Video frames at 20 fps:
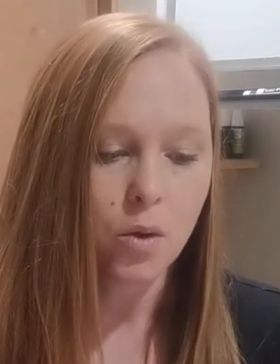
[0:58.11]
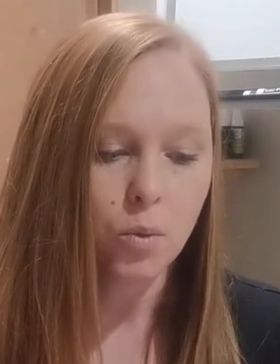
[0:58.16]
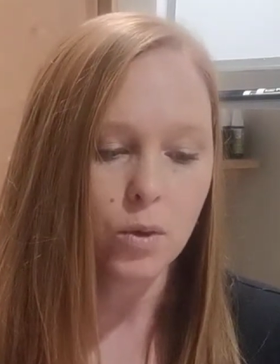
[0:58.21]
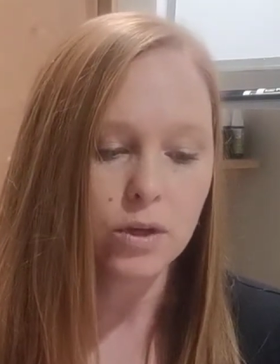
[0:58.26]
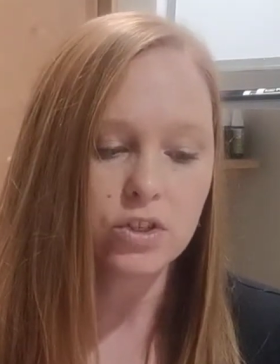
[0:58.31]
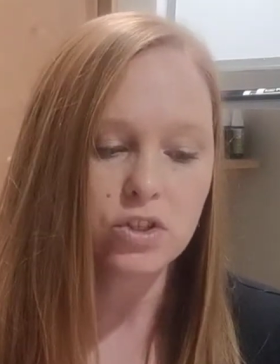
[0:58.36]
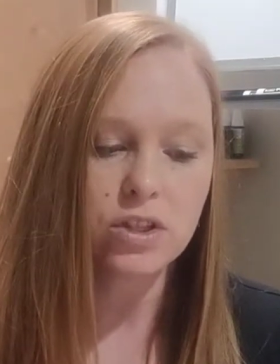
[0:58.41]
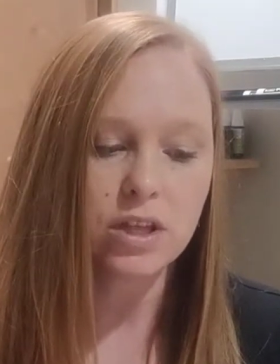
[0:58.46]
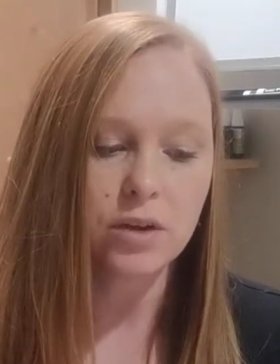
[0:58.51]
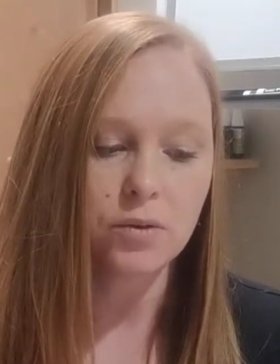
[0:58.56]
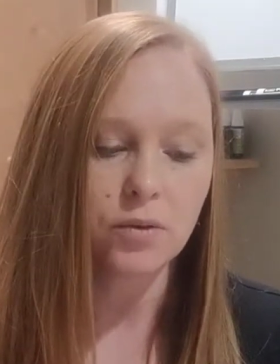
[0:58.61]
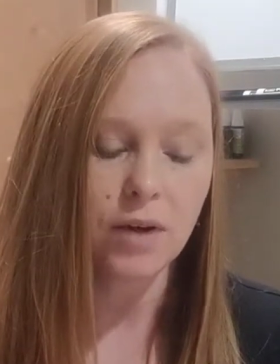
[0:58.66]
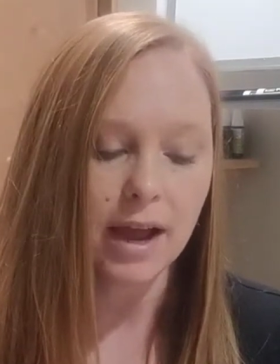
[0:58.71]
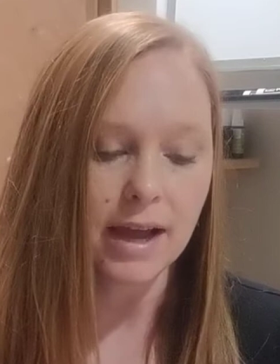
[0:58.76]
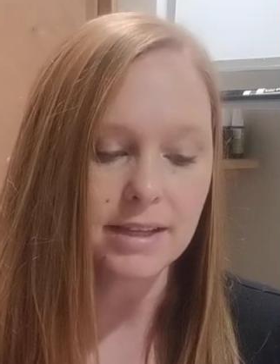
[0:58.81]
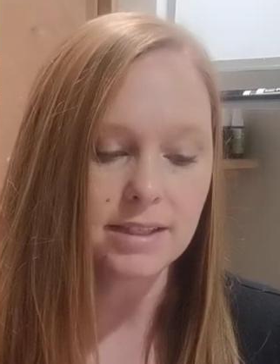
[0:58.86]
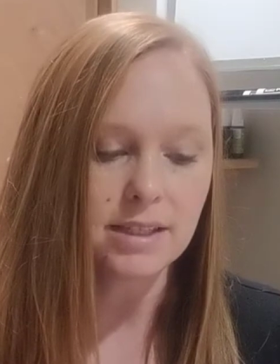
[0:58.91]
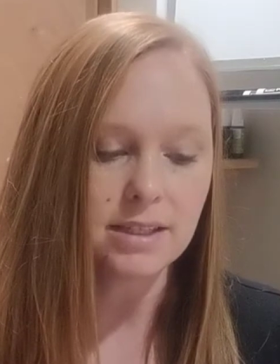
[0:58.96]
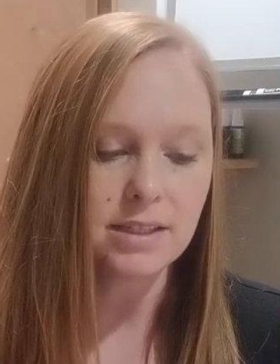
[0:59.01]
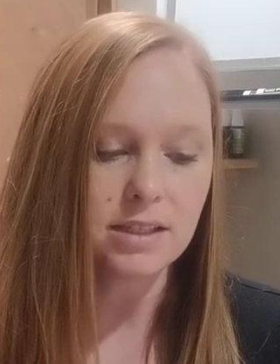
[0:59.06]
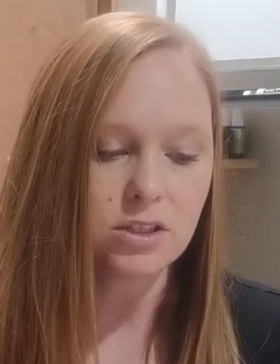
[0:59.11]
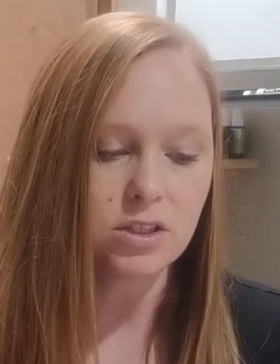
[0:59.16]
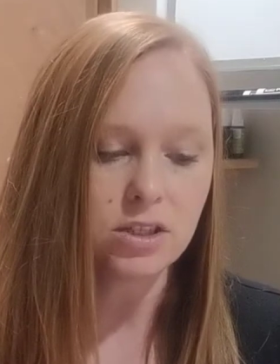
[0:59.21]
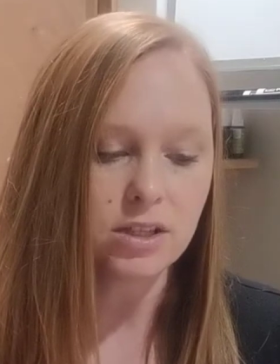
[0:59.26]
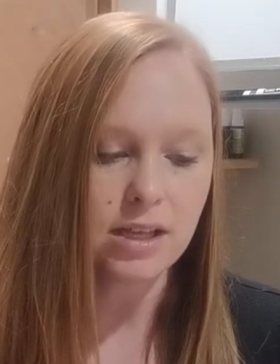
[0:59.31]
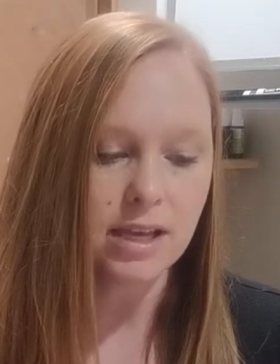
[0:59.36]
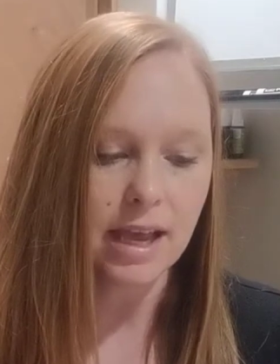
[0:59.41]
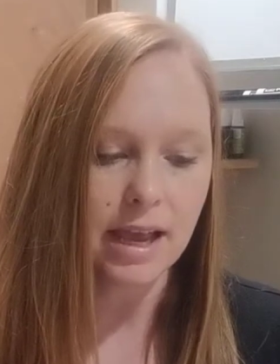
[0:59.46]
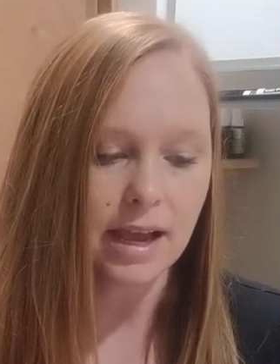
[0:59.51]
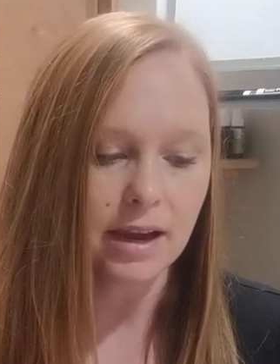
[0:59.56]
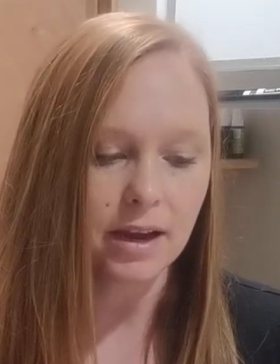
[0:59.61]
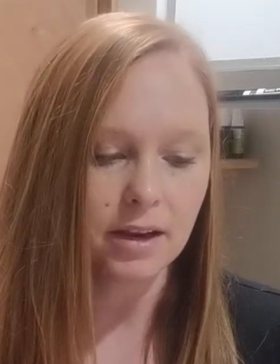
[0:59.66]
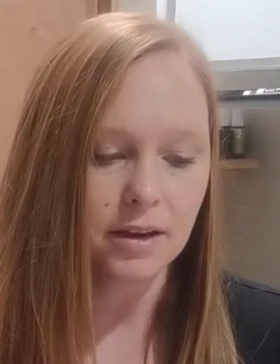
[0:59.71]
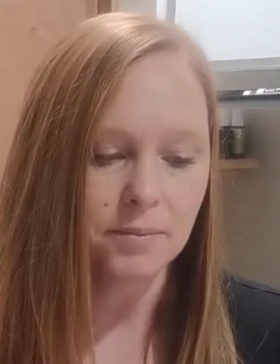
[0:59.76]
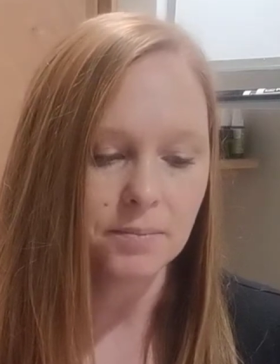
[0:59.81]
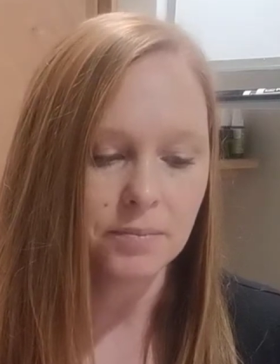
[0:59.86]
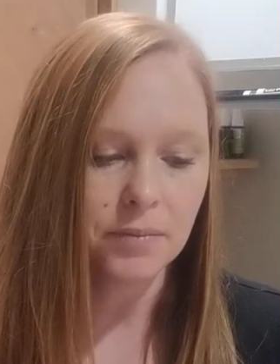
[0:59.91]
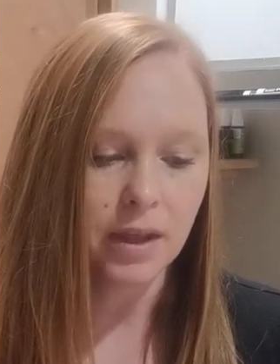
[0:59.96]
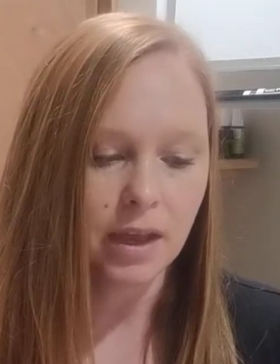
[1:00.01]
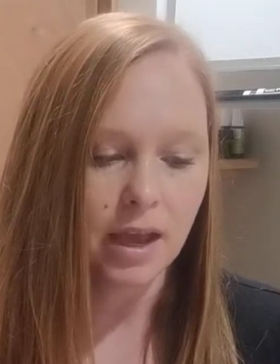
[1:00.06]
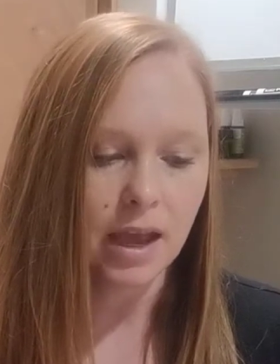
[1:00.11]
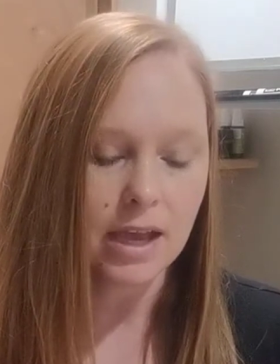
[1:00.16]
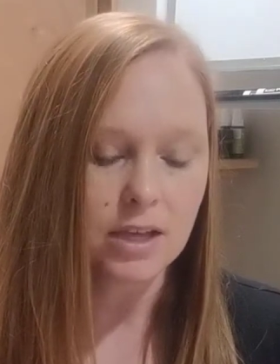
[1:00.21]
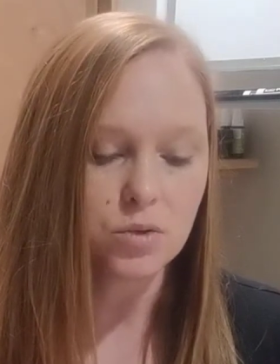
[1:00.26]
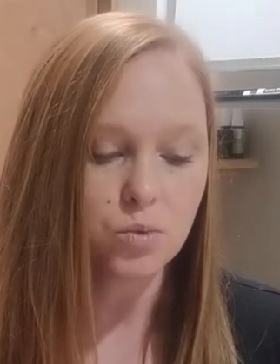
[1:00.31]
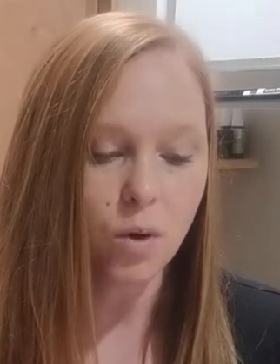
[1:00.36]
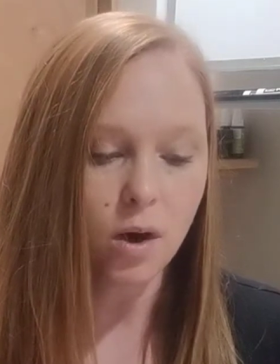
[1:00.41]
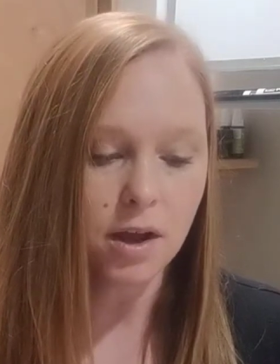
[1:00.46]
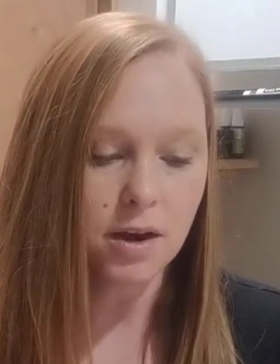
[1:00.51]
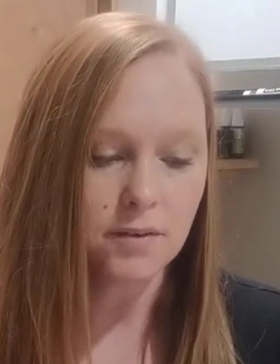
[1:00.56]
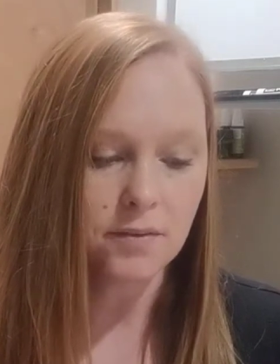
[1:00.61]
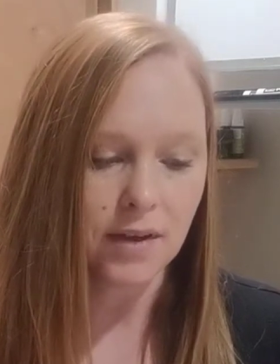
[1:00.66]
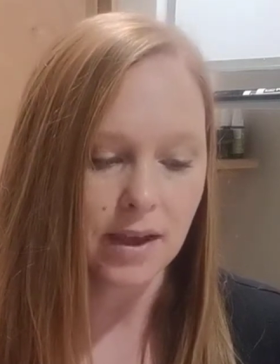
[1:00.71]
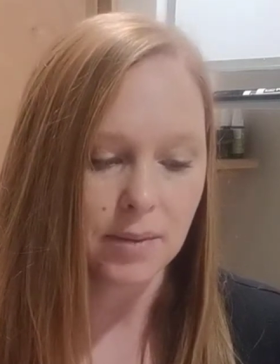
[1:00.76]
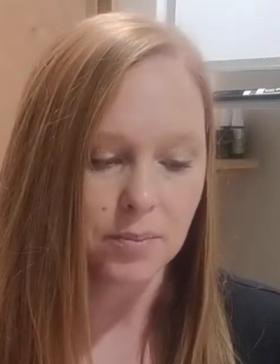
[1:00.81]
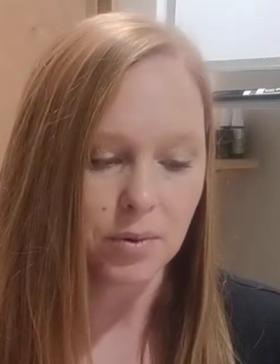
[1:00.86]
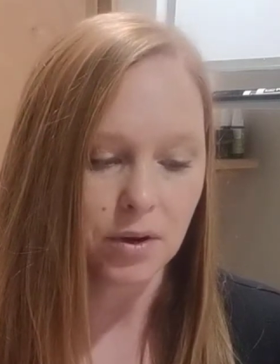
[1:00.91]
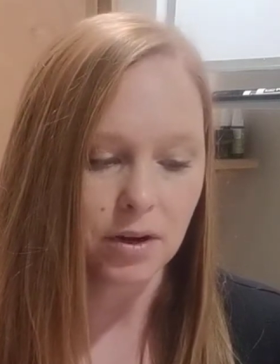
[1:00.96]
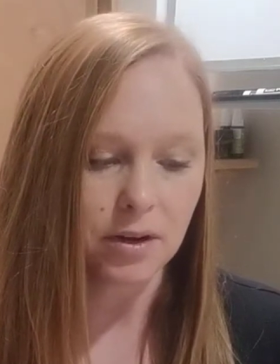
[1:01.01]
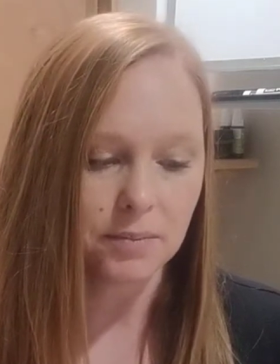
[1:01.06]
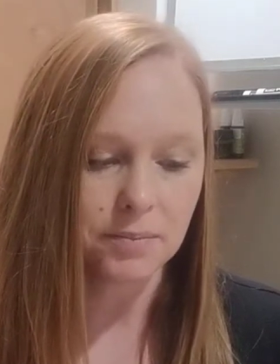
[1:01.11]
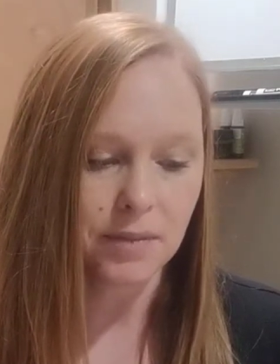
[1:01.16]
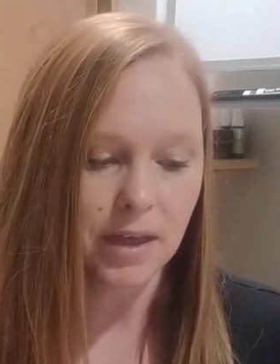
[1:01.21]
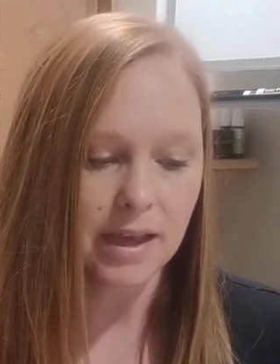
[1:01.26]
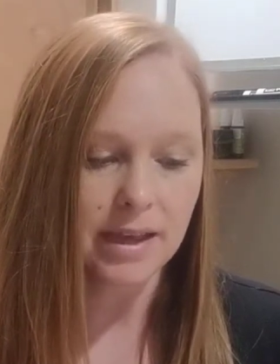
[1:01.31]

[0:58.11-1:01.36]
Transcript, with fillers: which then rises into the air as water vapor,